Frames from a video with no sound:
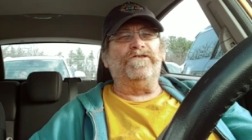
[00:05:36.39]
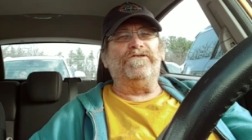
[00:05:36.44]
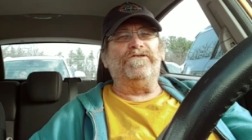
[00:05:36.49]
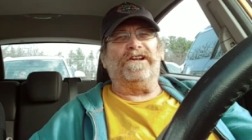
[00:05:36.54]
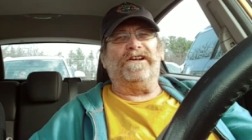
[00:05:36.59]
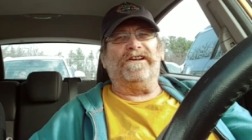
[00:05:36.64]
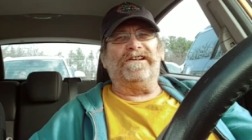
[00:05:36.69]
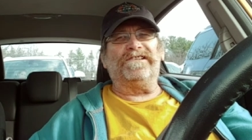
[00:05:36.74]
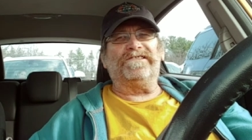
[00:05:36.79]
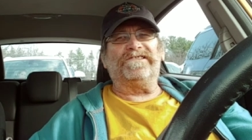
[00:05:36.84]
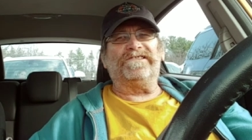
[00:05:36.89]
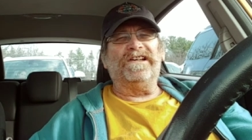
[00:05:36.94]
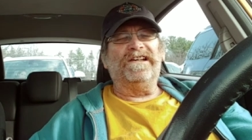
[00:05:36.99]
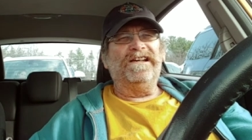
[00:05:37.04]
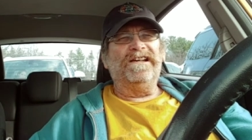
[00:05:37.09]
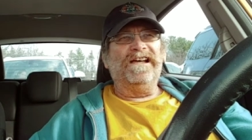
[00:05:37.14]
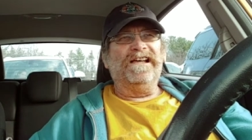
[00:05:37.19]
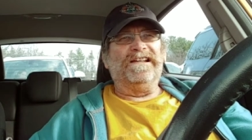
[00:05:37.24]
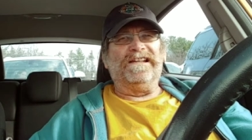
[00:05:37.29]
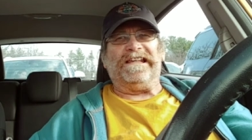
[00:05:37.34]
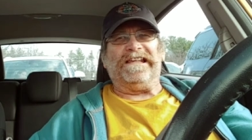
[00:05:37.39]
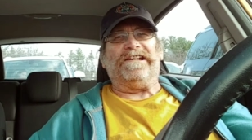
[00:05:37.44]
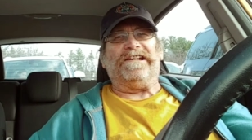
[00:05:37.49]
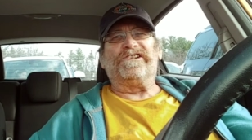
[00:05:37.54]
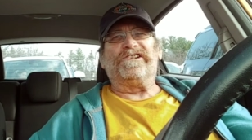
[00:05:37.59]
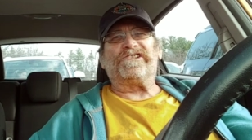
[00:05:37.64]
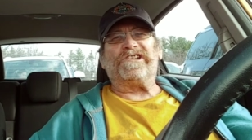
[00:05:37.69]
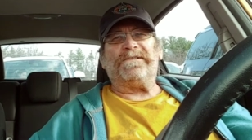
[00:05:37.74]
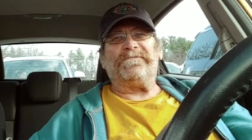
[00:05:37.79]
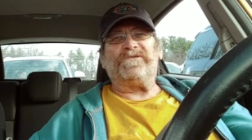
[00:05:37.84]
years,
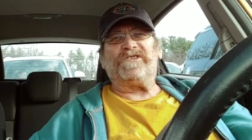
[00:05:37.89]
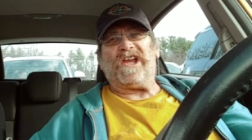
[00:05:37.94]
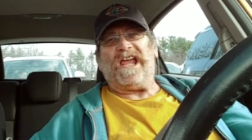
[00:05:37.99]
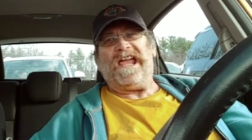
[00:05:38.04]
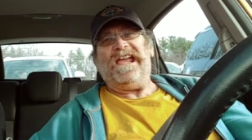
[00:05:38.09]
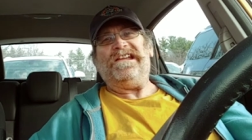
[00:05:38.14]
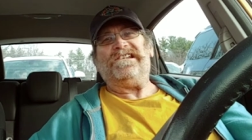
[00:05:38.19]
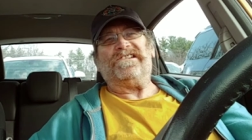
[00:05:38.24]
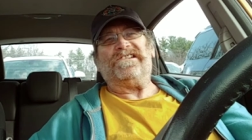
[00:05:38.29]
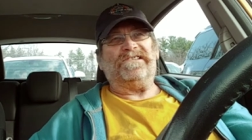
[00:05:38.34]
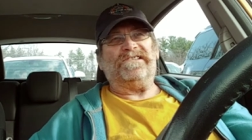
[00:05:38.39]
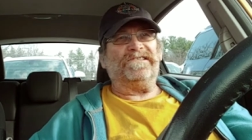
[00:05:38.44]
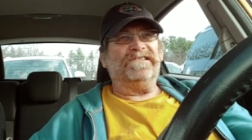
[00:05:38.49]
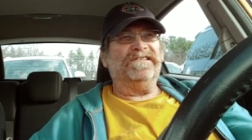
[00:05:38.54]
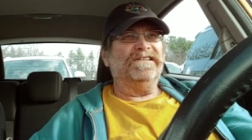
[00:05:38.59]
leadership changes.